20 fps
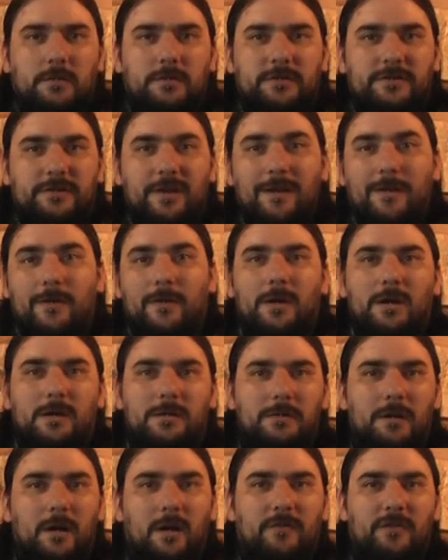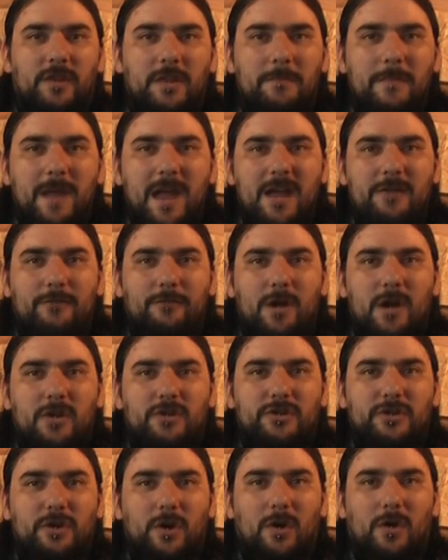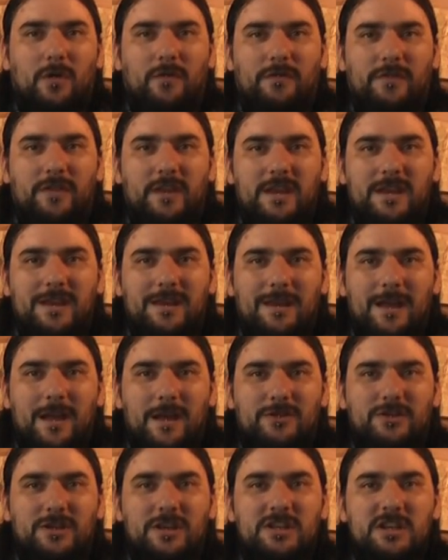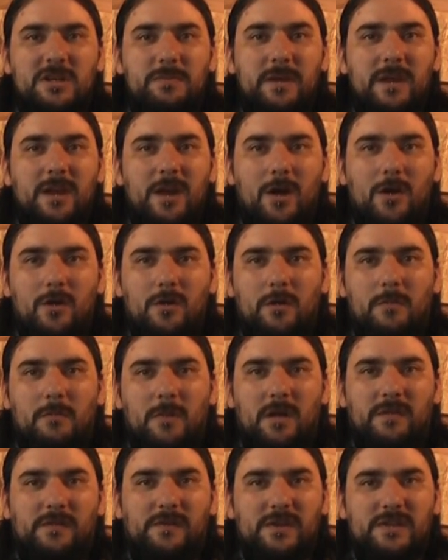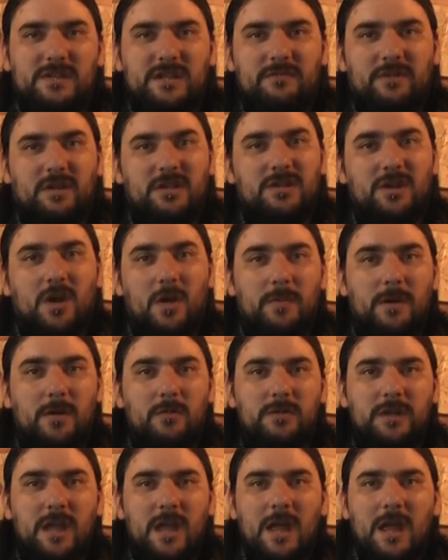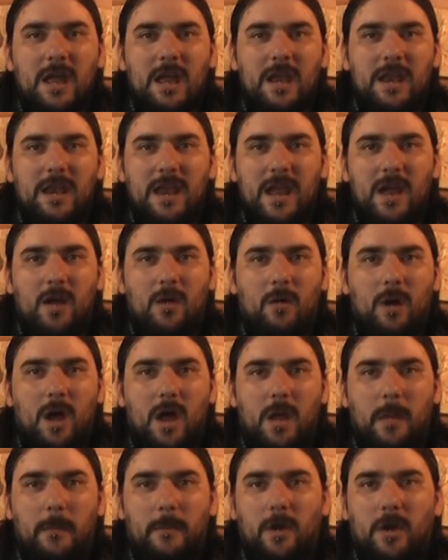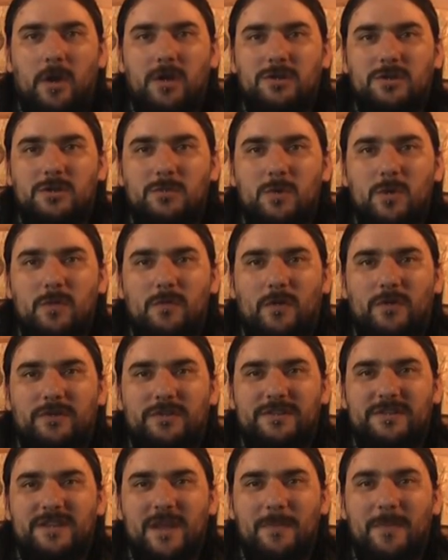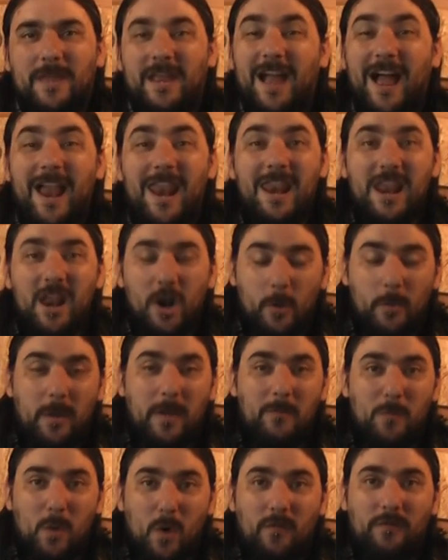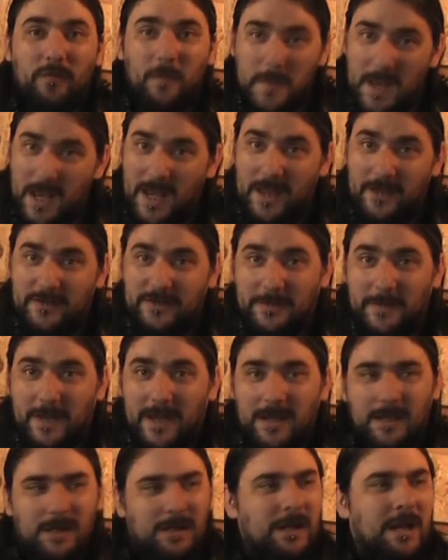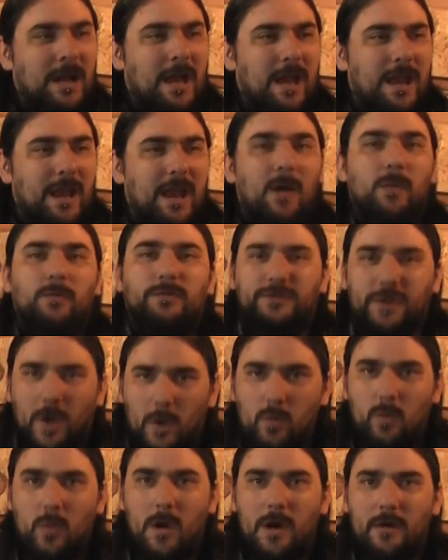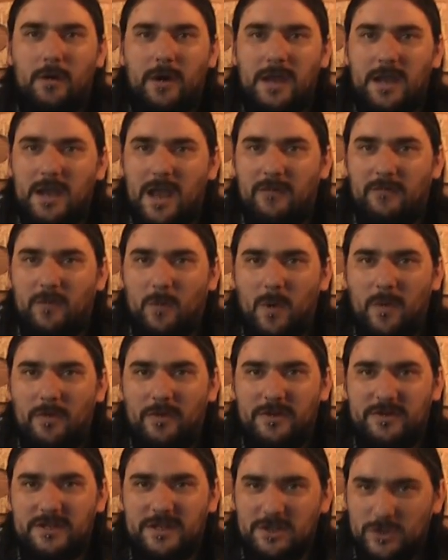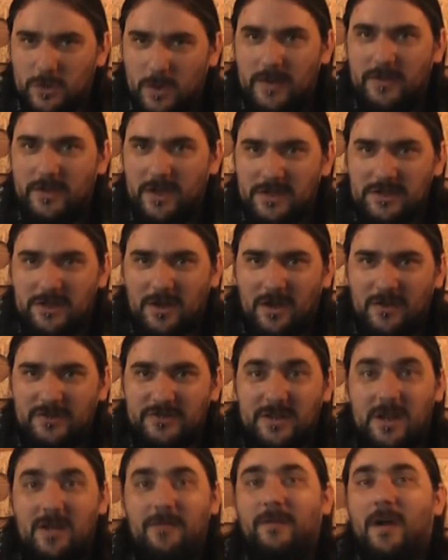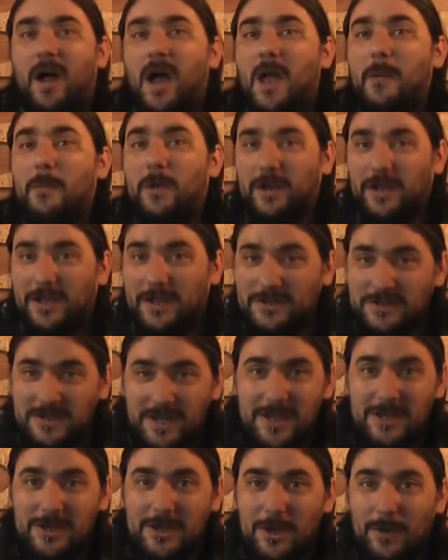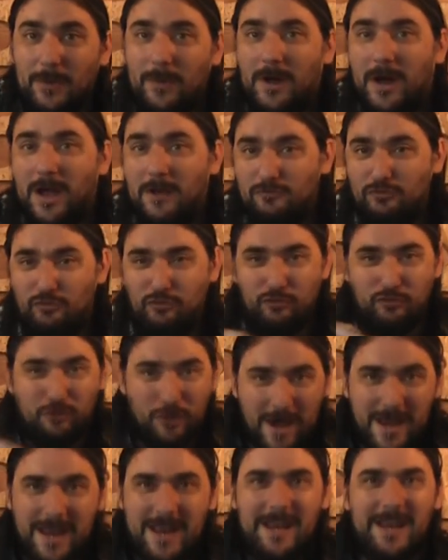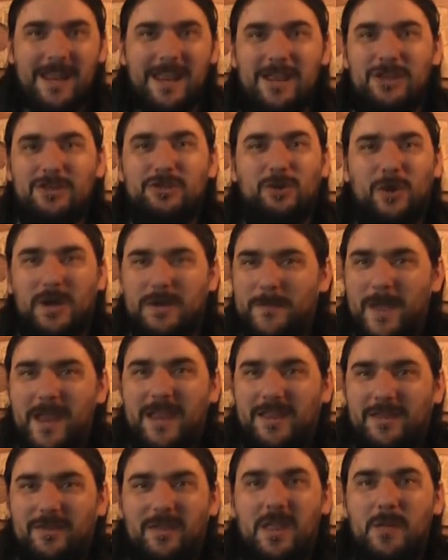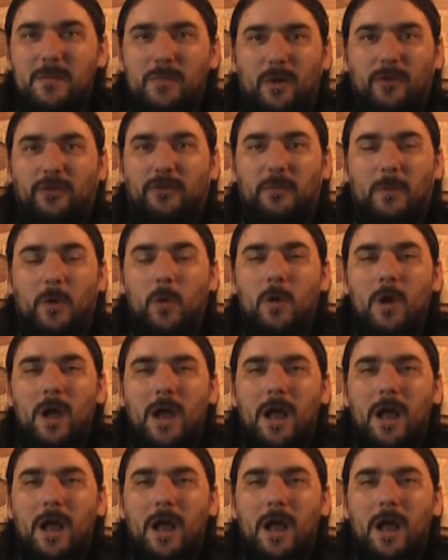So, after the mad rush of the GGBO on my first ever guitar build, now I'm going to move on to something a little bit more familiar to me. Now, don't worry, everyone that's enjoyed the guitar stuff, I am going to continue. I really enjoyed making the Impossible.